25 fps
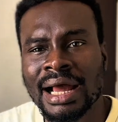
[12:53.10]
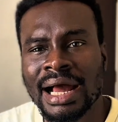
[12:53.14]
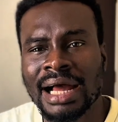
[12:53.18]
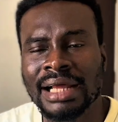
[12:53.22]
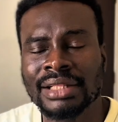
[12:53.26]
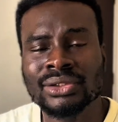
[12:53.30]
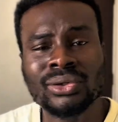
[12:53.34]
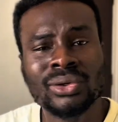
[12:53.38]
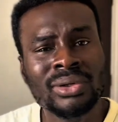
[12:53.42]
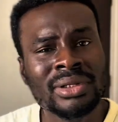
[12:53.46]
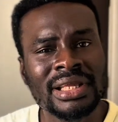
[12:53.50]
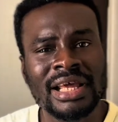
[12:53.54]

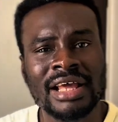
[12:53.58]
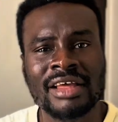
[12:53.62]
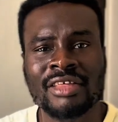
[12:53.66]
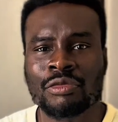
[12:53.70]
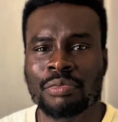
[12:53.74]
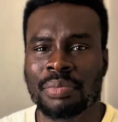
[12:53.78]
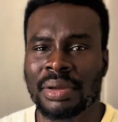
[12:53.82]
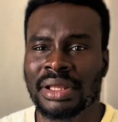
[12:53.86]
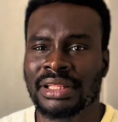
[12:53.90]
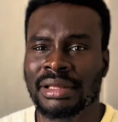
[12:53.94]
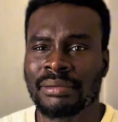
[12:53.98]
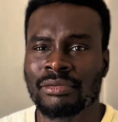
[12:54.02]
And don't
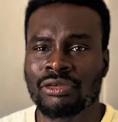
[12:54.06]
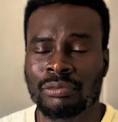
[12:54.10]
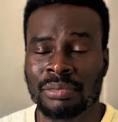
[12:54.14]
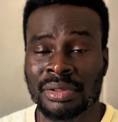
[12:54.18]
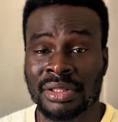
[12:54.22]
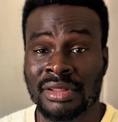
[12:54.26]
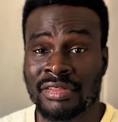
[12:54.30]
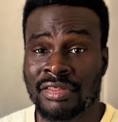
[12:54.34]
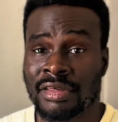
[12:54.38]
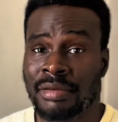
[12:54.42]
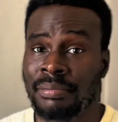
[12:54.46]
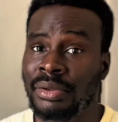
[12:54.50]
expect them to be
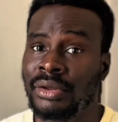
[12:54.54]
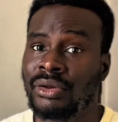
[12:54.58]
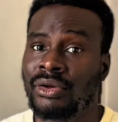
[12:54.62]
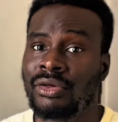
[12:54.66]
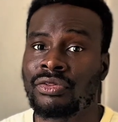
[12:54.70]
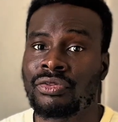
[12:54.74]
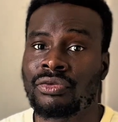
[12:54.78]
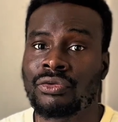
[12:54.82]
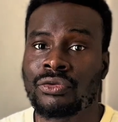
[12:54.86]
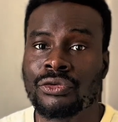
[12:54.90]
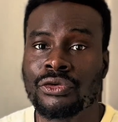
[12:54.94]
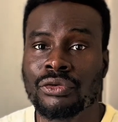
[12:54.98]
the same
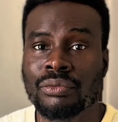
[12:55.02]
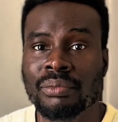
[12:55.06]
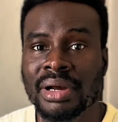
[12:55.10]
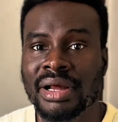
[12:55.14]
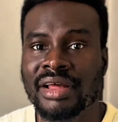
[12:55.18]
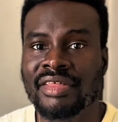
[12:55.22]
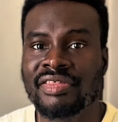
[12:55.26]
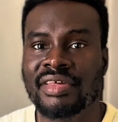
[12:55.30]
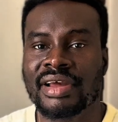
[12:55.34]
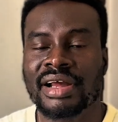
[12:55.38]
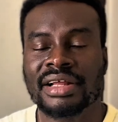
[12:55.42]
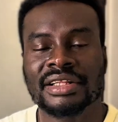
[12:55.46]
because
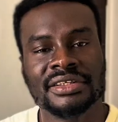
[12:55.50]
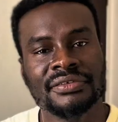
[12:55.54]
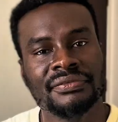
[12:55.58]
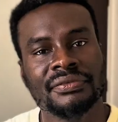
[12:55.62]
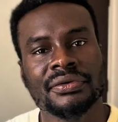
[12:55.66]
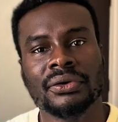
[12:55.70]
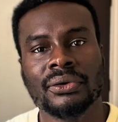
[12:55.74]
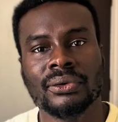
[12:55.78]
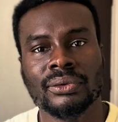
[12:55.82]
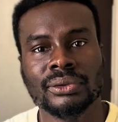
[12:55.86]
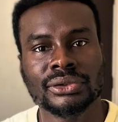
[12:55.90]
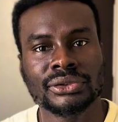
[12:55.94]
humans are
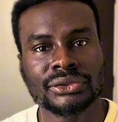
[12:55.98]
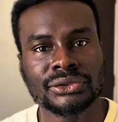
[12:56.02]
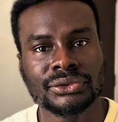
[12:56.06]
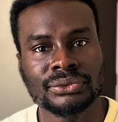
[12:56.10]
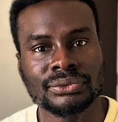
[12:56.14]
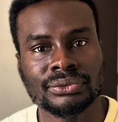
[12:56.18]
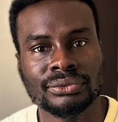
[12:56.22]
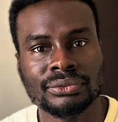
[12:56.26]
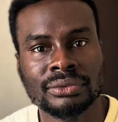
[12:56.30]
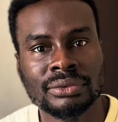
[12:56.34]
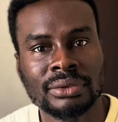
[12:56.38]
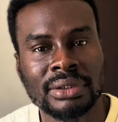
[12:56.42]
difficult
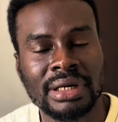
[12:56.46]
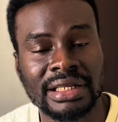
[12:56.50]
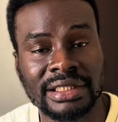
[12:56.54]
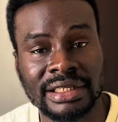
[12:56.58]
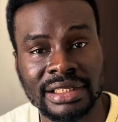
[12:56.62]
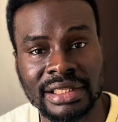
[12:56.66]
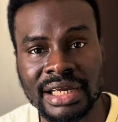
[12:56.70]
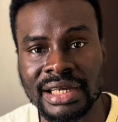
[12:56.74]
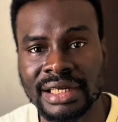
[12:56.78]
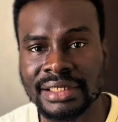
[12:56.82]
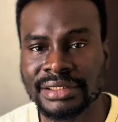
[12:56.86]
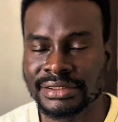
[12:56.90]
to
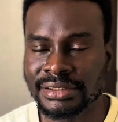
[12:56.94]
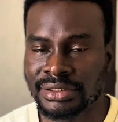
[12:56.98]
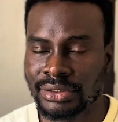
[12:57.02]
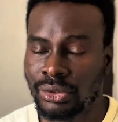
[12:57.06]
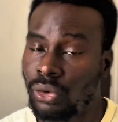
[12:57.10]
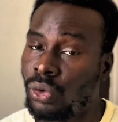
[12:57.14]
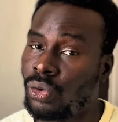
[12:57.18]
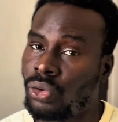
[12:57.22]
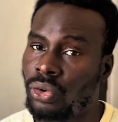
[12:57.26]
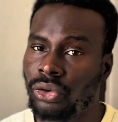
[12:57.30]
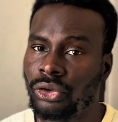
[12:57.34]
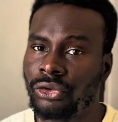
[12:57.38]
analyze
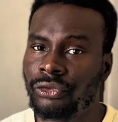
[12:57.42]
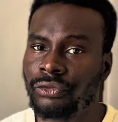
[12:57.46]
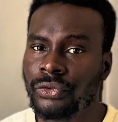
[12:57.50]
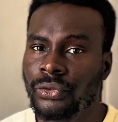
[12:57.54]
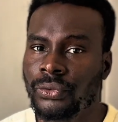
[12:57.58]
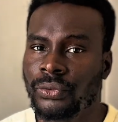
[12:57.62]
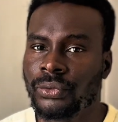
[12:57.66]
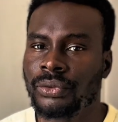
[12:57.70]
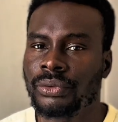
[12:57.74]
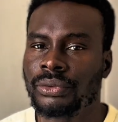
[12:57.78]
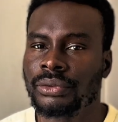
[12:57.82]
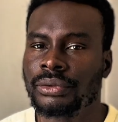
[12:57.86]
or
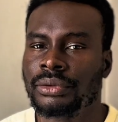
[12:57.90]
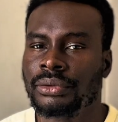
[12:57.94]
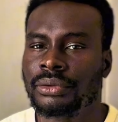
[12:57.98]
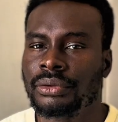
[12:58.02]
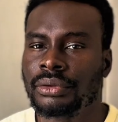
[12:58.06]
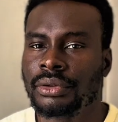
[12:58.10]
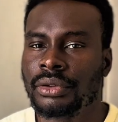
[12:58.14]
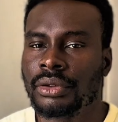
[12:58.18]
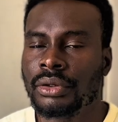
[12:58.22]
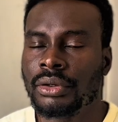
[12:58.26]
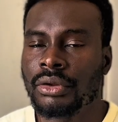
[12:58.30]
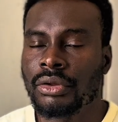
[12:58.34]
control.
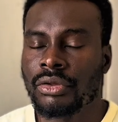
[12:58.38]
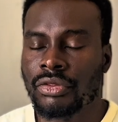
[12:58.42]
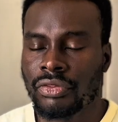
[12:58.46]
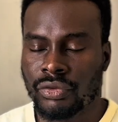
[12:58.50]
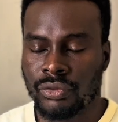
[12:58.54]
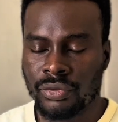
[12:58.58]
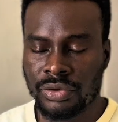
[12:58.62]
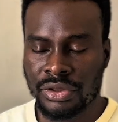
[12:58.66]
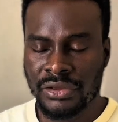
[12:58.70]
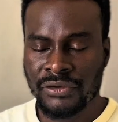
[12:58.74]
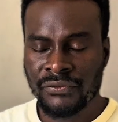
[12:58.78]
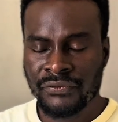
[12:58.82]

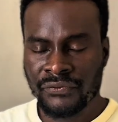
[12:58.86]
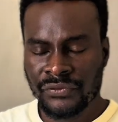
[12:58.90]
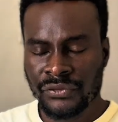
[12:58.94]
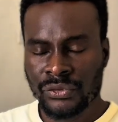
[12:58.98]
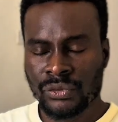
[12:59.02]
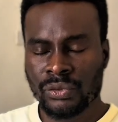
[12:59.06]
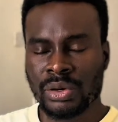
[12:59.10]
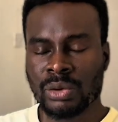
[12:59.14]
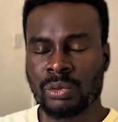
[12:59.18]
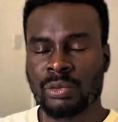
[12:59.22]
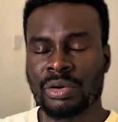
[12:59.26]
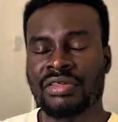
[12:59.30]
So if
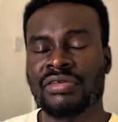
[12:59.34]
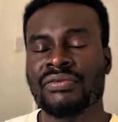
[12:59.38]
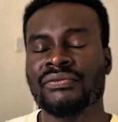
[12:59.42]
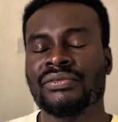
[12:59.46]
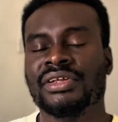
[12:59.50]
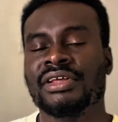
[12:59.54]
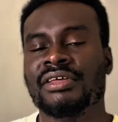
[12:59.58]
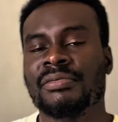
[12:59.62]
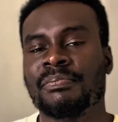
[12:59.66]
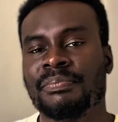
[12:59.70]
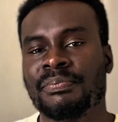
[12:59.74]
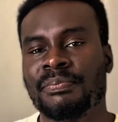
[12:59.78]
you are waiting for
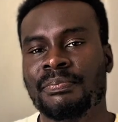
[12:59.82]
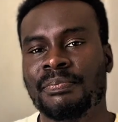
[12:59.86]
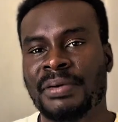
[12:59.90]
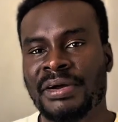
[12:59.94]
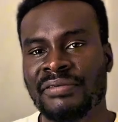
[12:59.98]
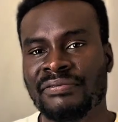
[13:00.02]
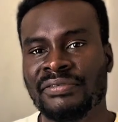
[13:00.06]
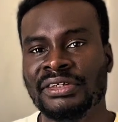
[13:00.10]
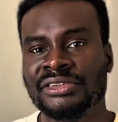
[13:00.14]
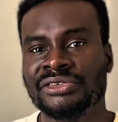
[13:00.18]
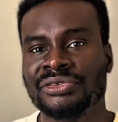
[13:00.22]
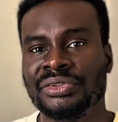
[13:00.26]
the
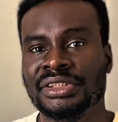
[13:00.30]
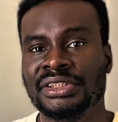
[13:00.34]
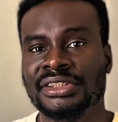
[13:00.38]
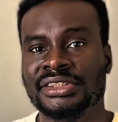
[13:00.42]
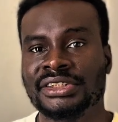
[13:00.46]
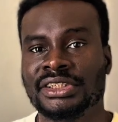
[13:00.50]
perfect trading